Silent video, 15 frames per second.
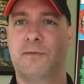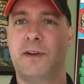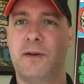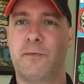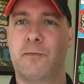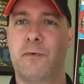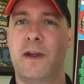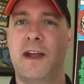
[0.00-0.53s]
What
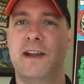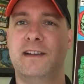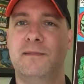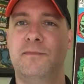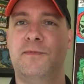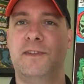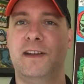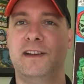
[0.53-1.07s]
a
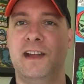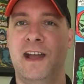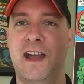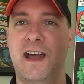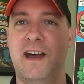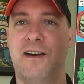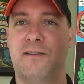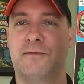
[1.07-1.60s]
random thing to
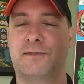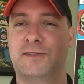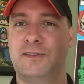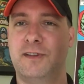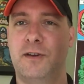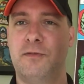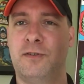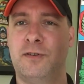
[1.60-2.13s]
have.
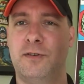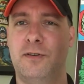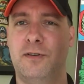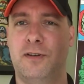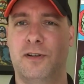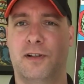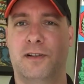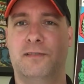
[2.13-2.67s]
So
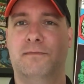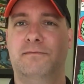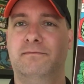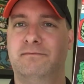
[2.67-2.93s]
cool.